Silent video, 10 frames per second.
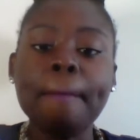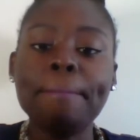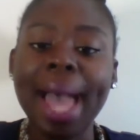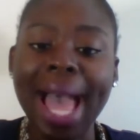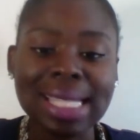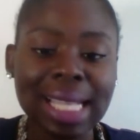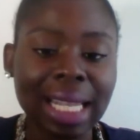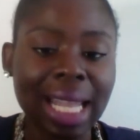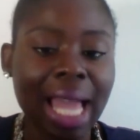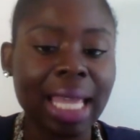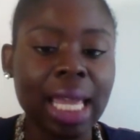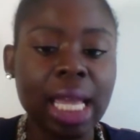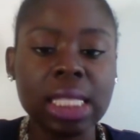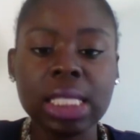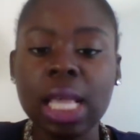past
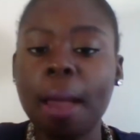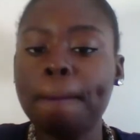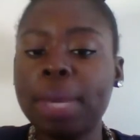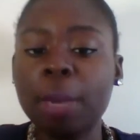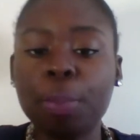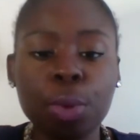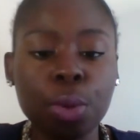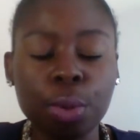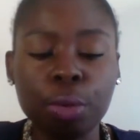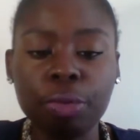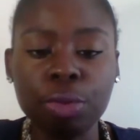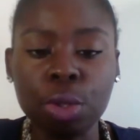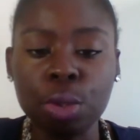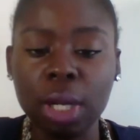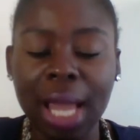clients, people who
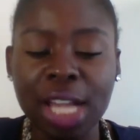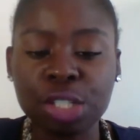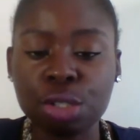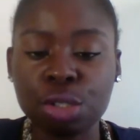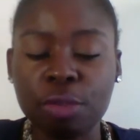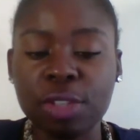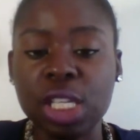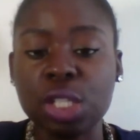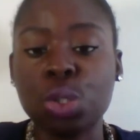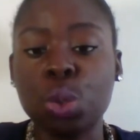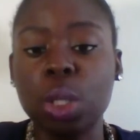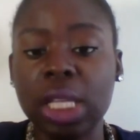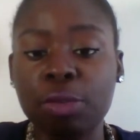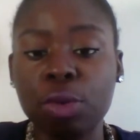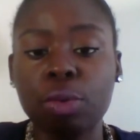utilize your services, to
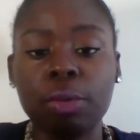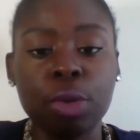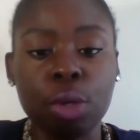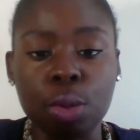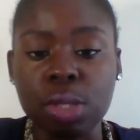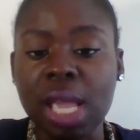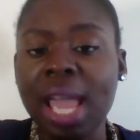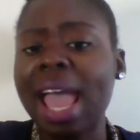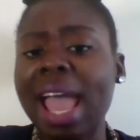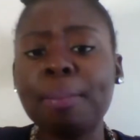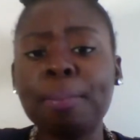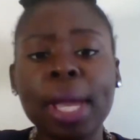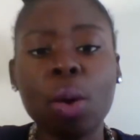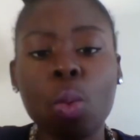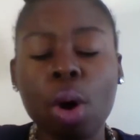leave you reviews, and
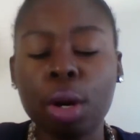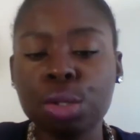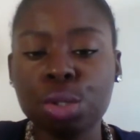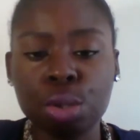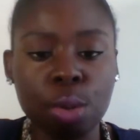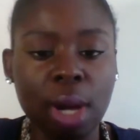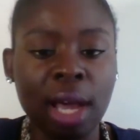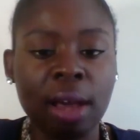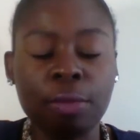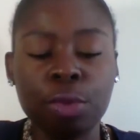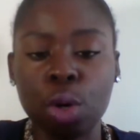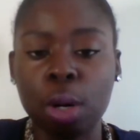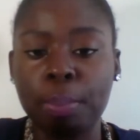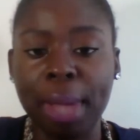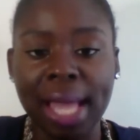pick 1 or 2 of your
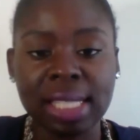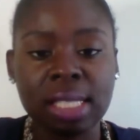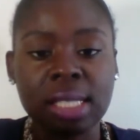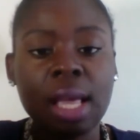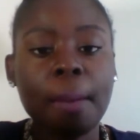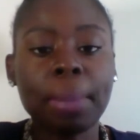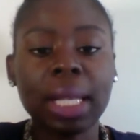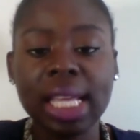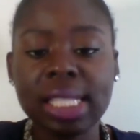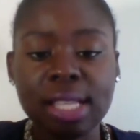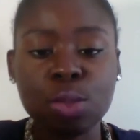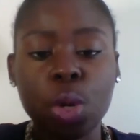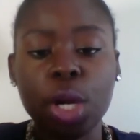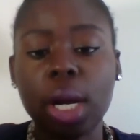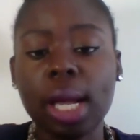best places
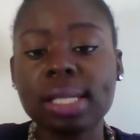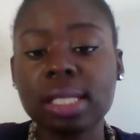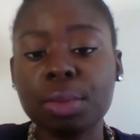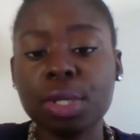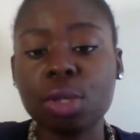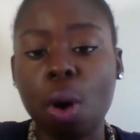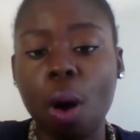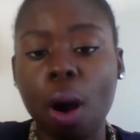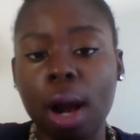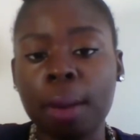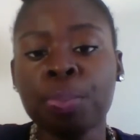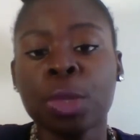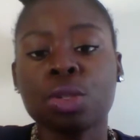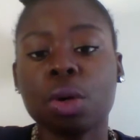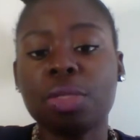where your customers are,
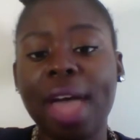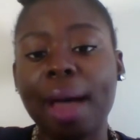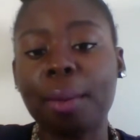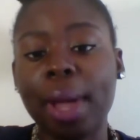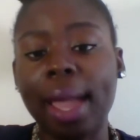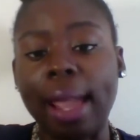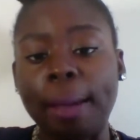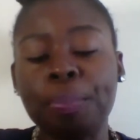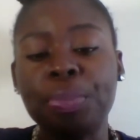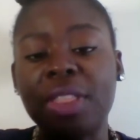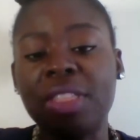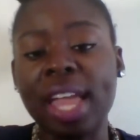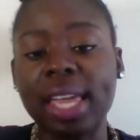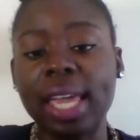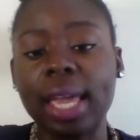so that way
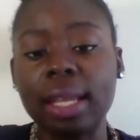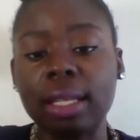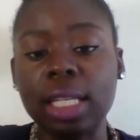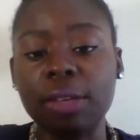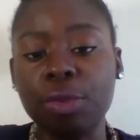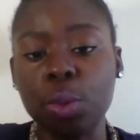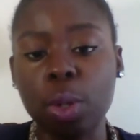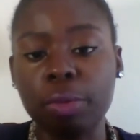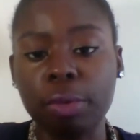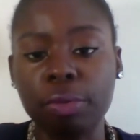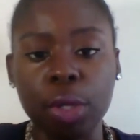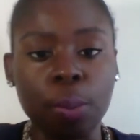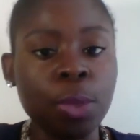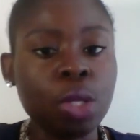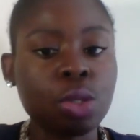they can leave you a
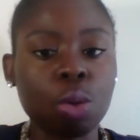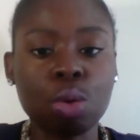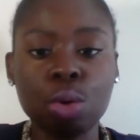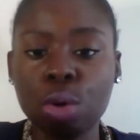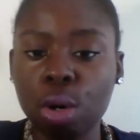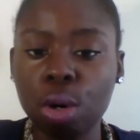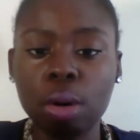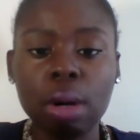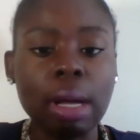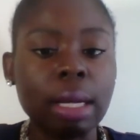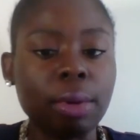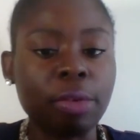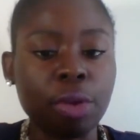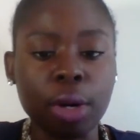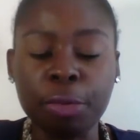review. So Google.
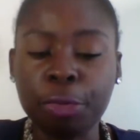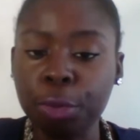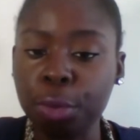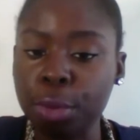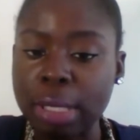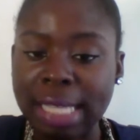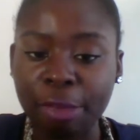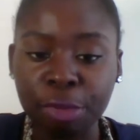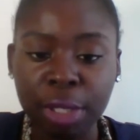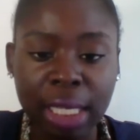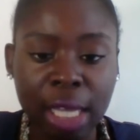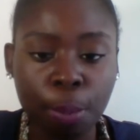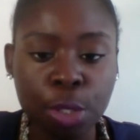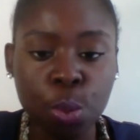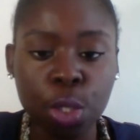If you're in food, definitely
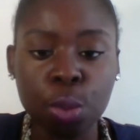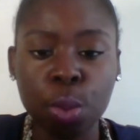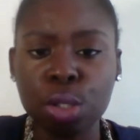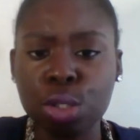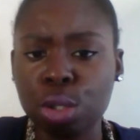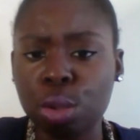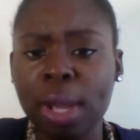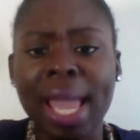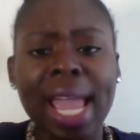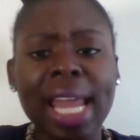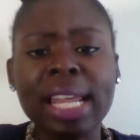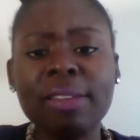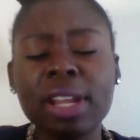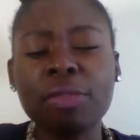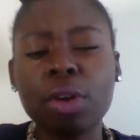Yelp is where you want to do. And
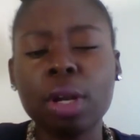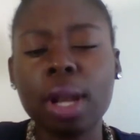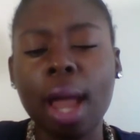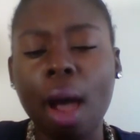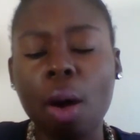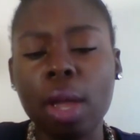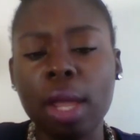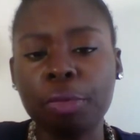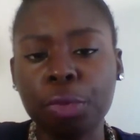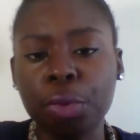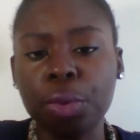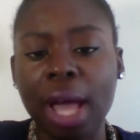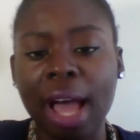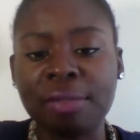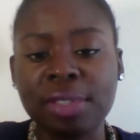even if you're not in food,
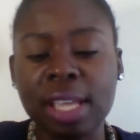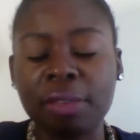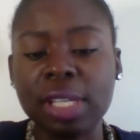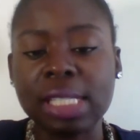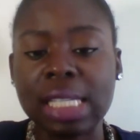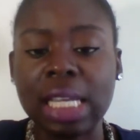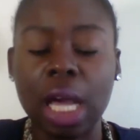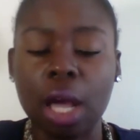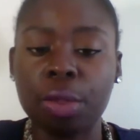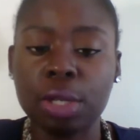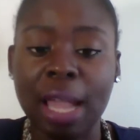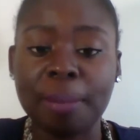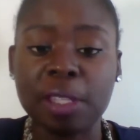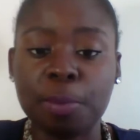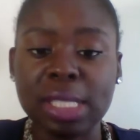I've definitely seen other
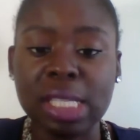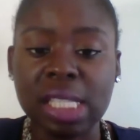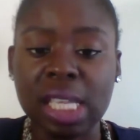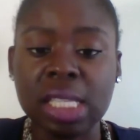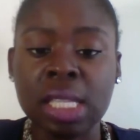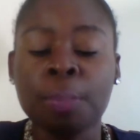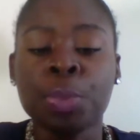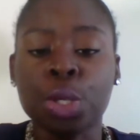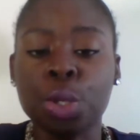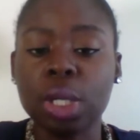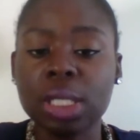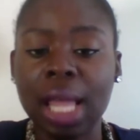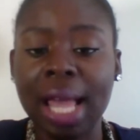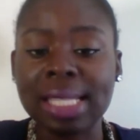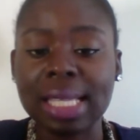types of businesses
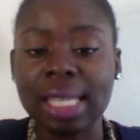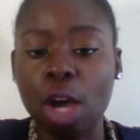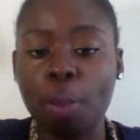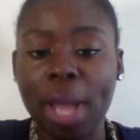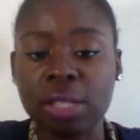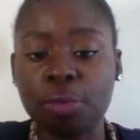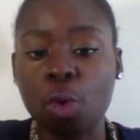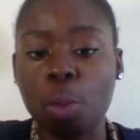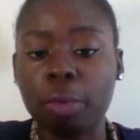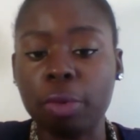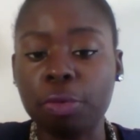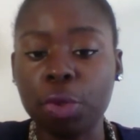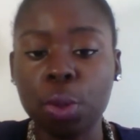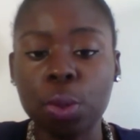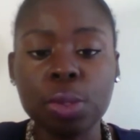utilize Yelp as a form of
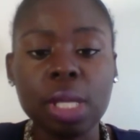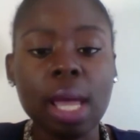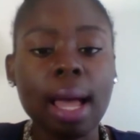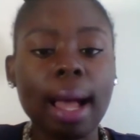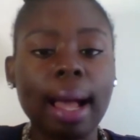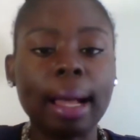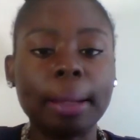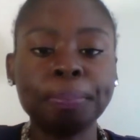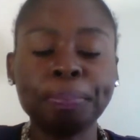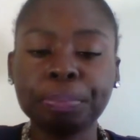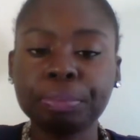reviews. Even